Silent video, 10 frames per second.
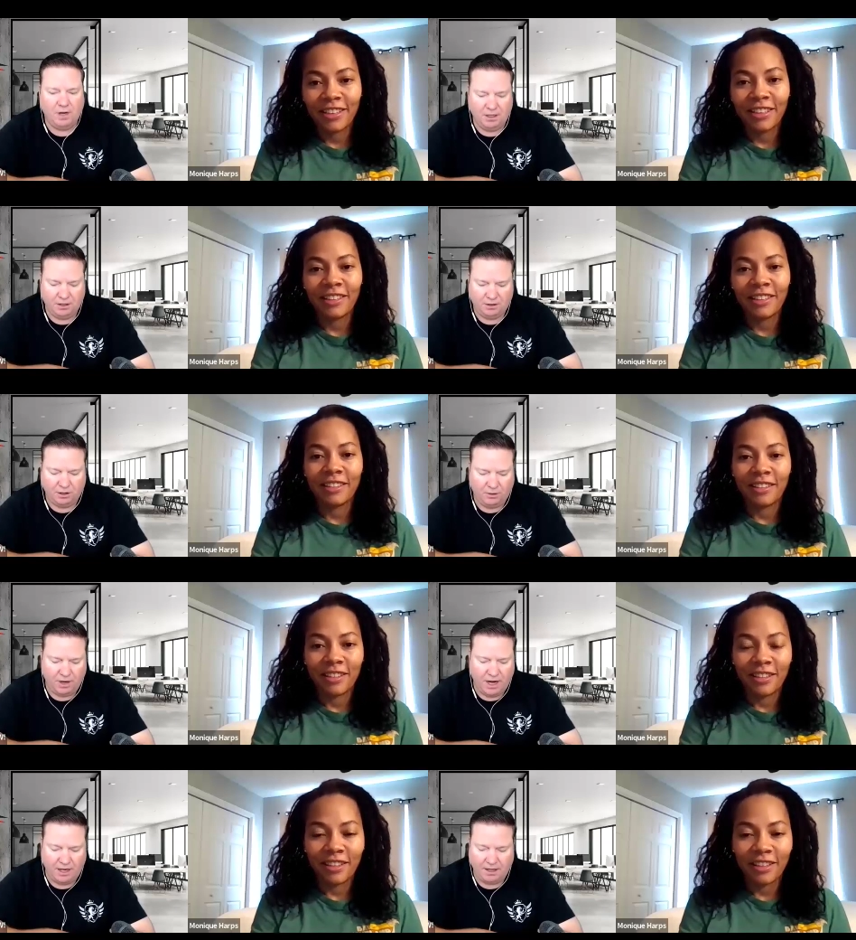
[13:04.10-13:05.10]
Speaker 1: to, to
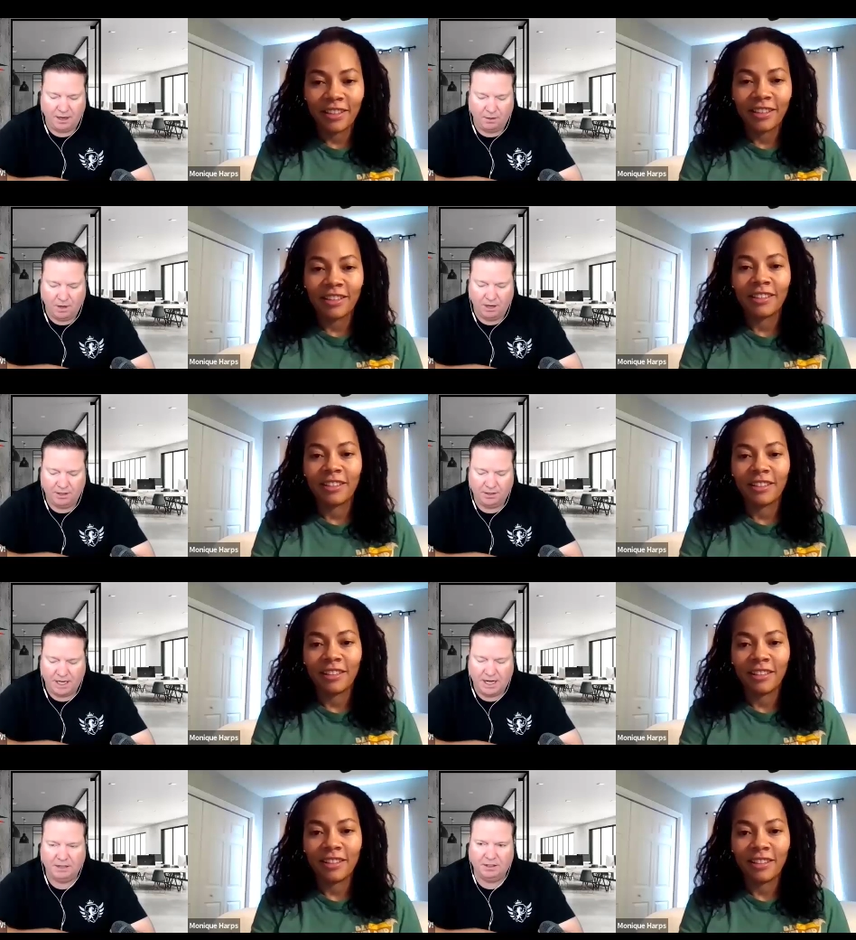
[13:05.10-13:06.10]
create that awareness that,
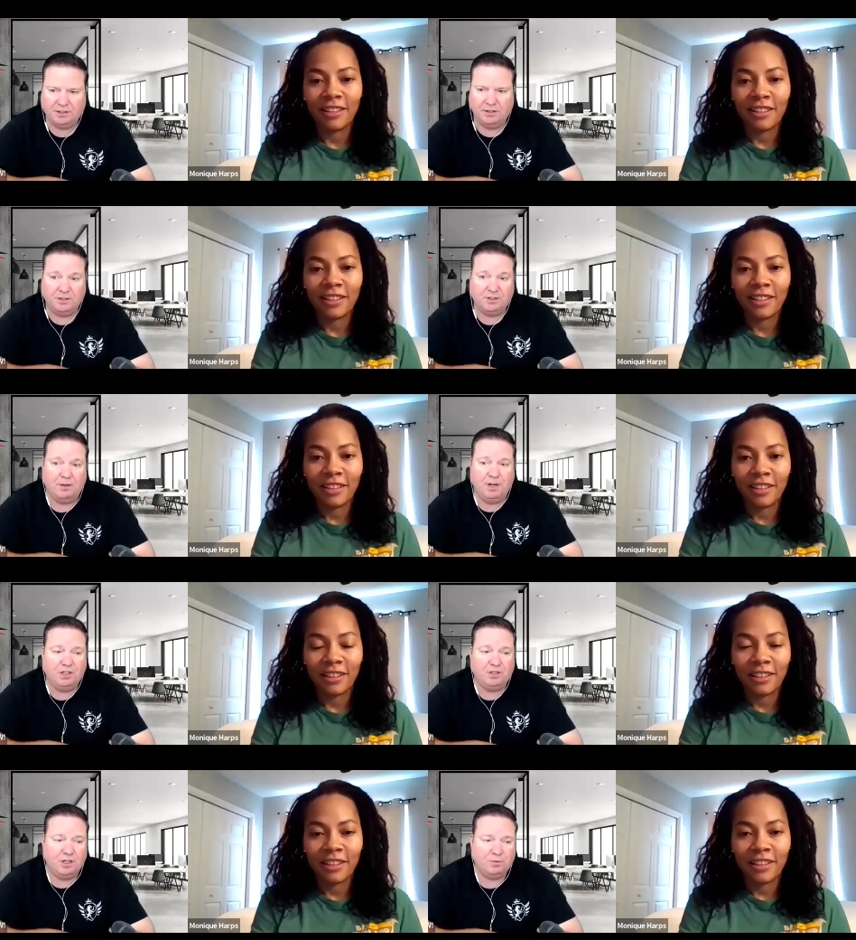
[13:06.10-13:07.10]
hey, listen, there's somebody
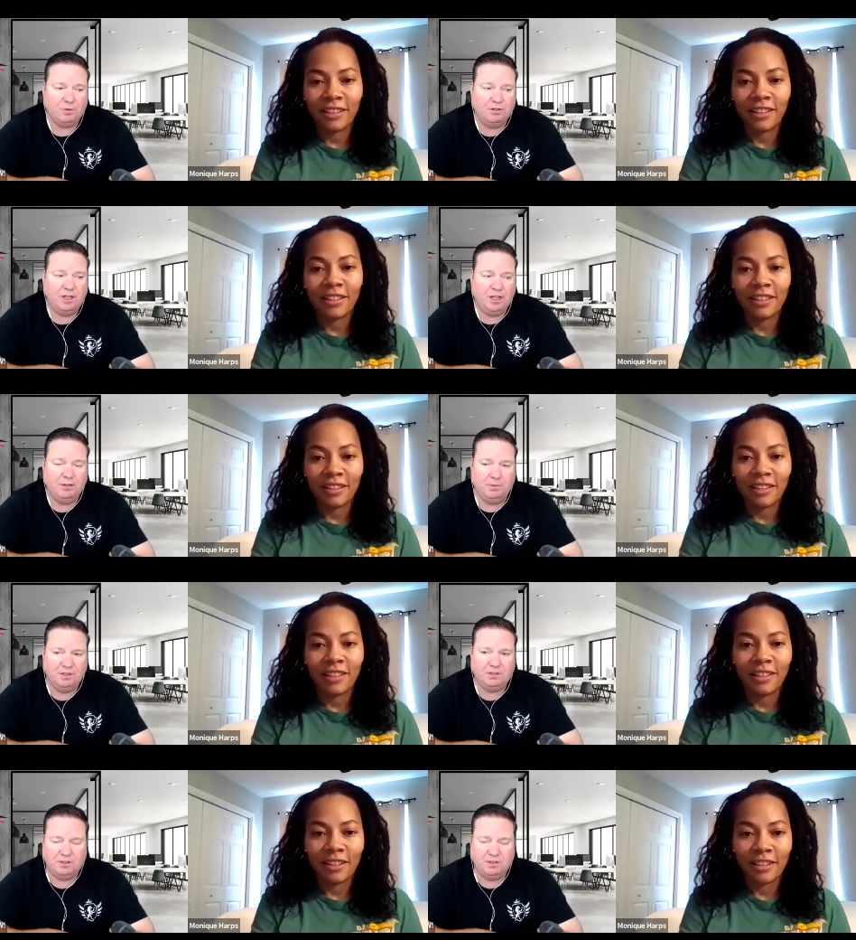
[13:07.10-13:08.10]
trustworthy in the
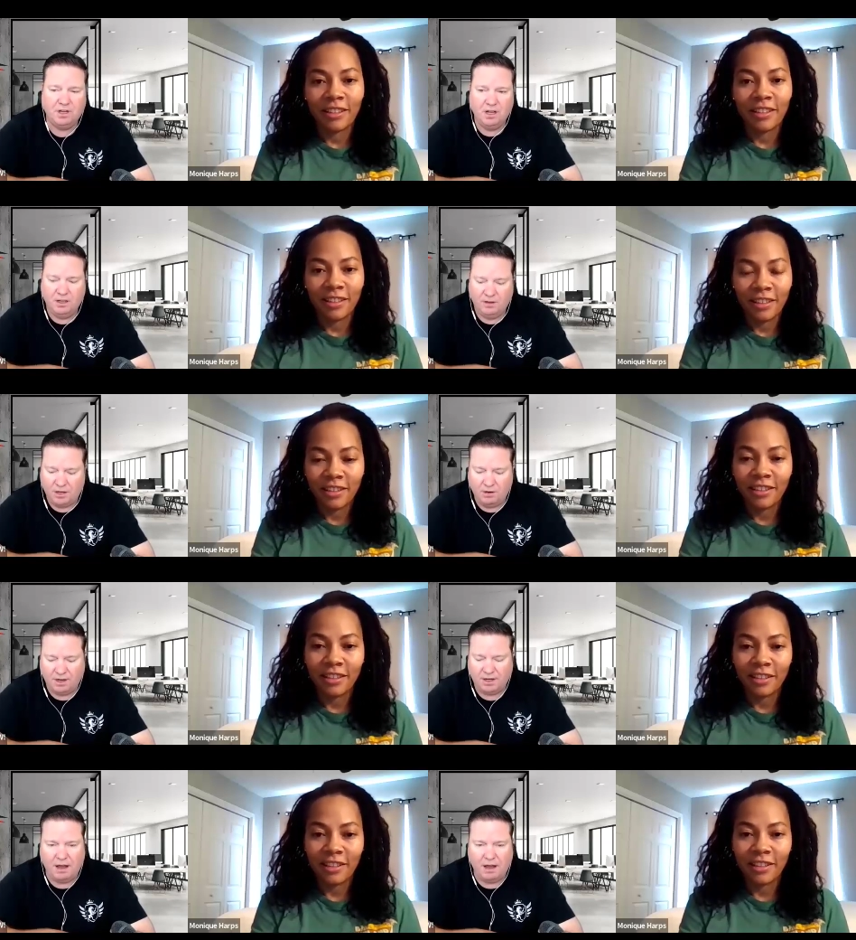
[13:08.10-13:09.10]
business that you can
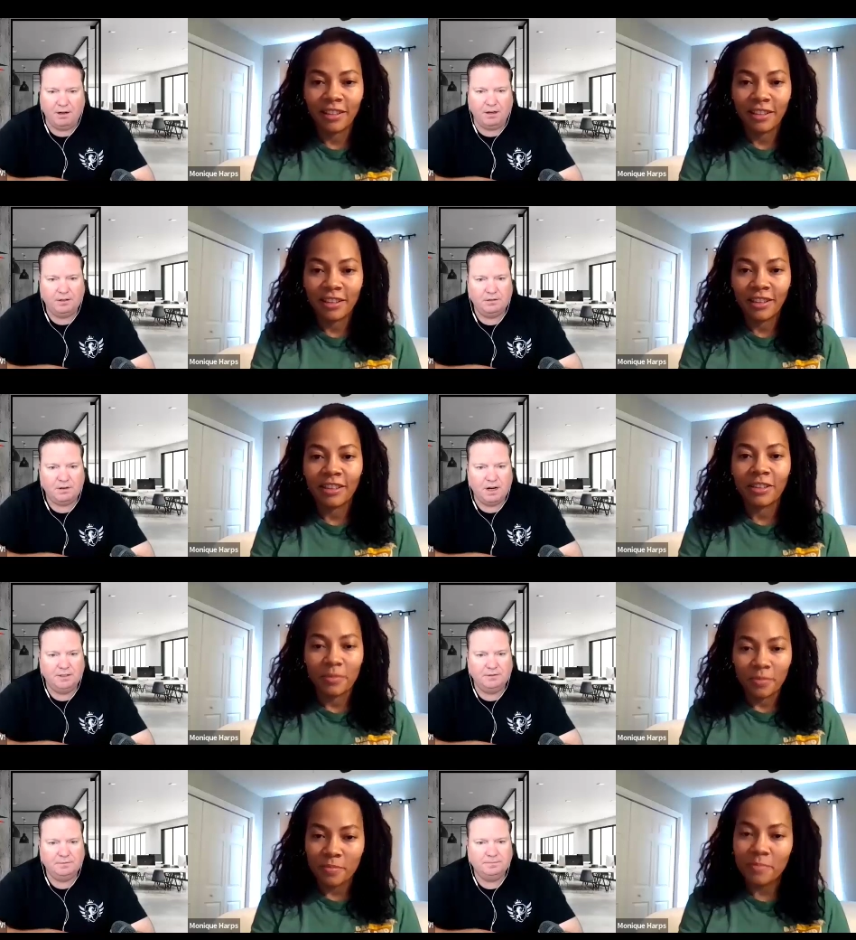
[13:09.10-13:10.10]
count on, right?
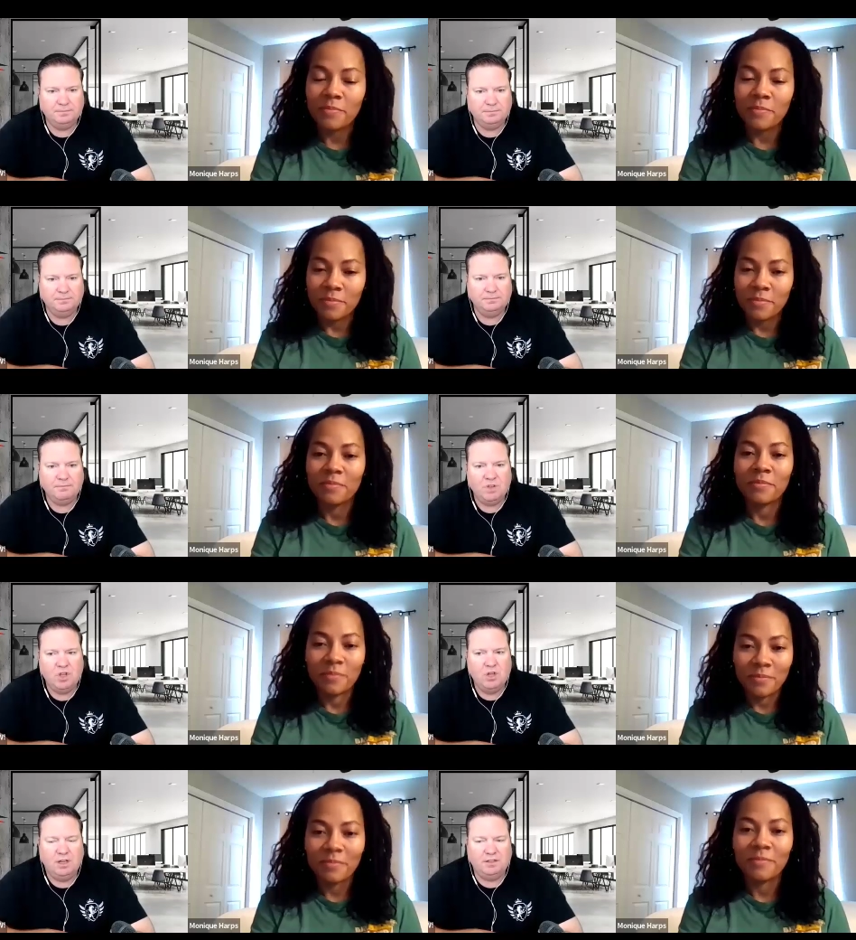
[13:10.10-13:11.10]
Mm-hmm.
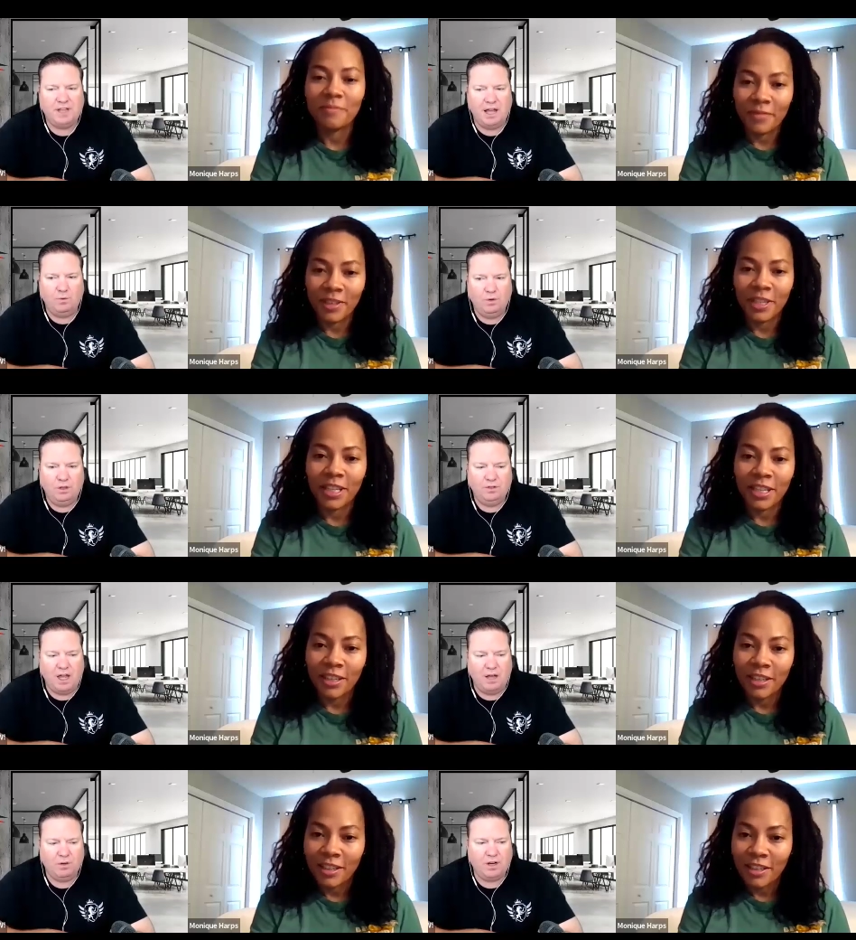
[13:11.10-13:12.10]
Is that is
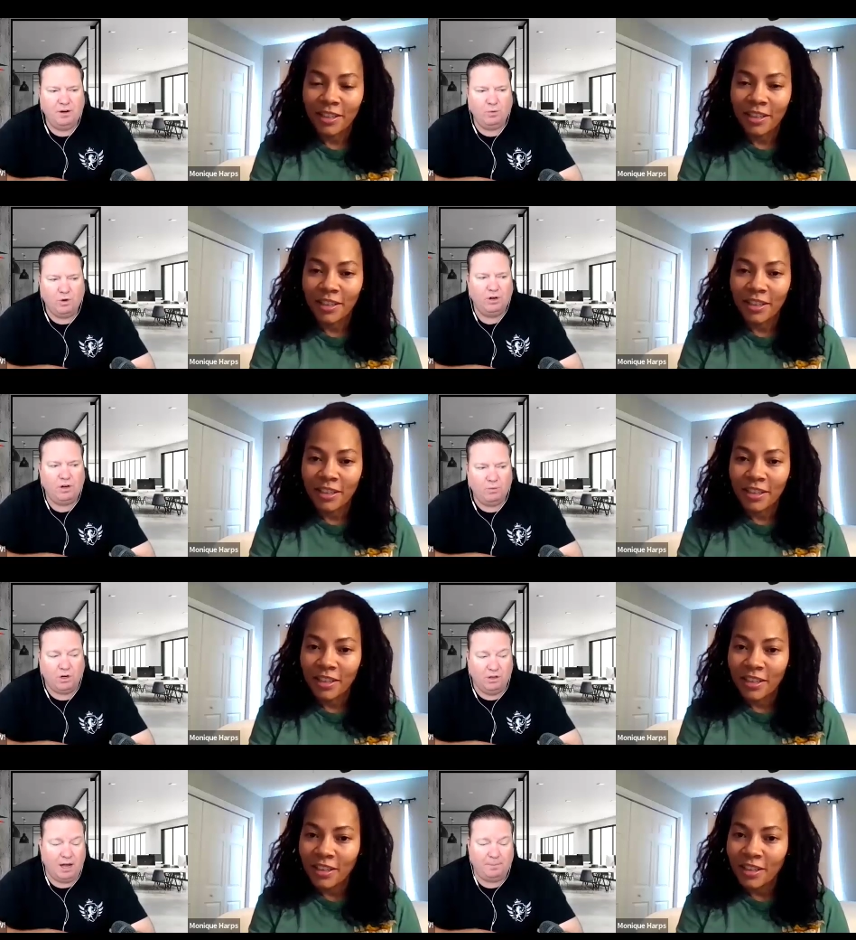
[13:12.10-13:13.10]
that kind of where where a
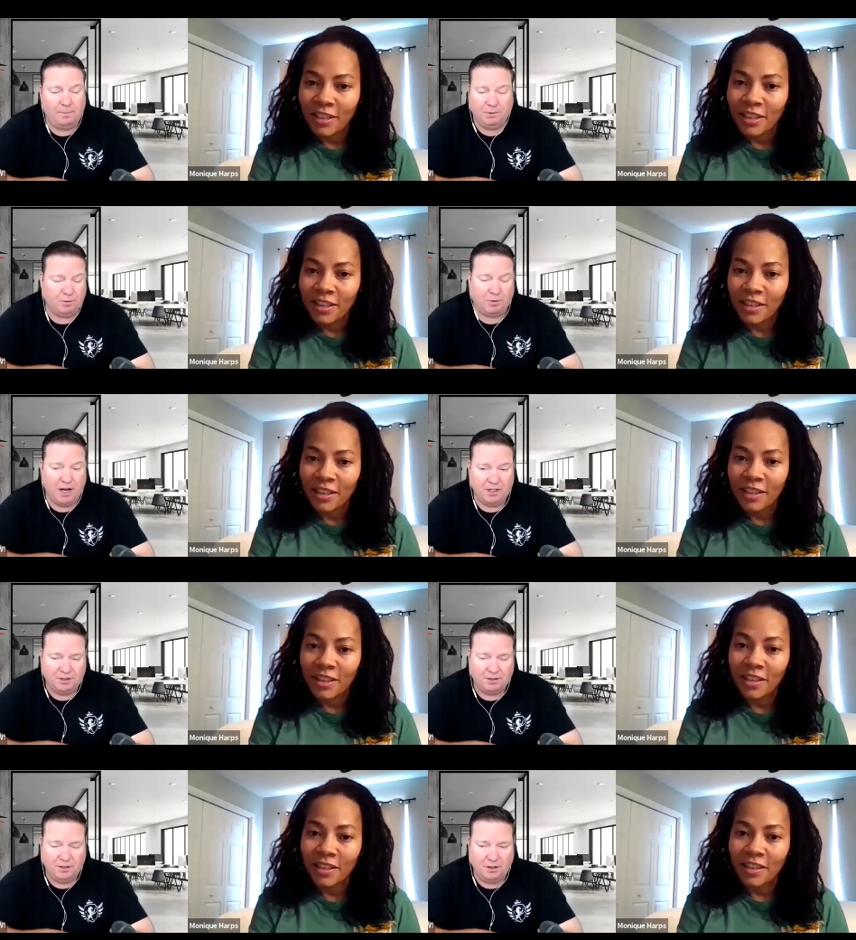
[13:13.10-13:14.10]
lot of people surprised
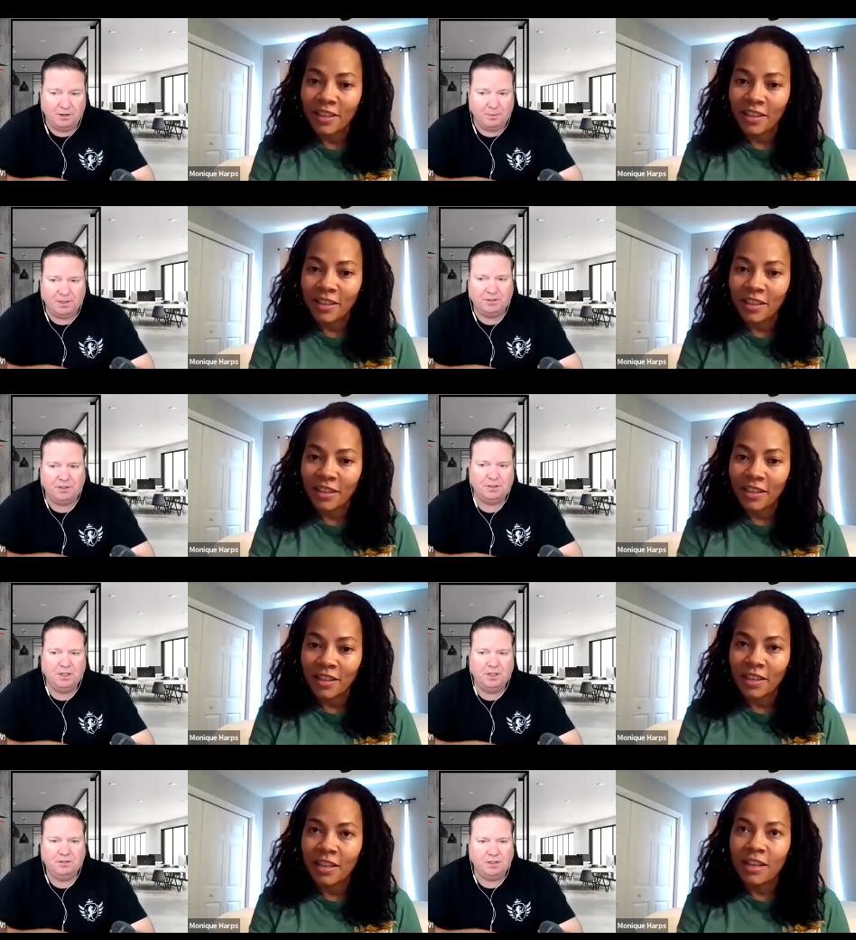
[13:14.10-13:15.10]
you're you're in the business?
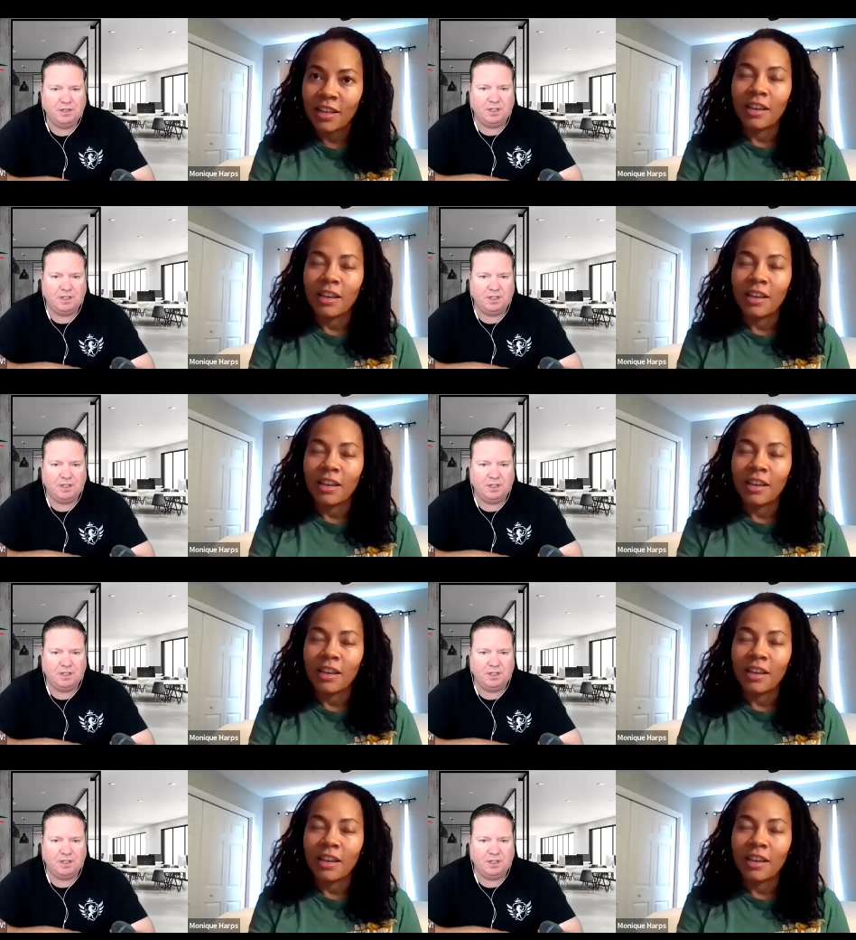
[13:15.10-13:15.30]
Did you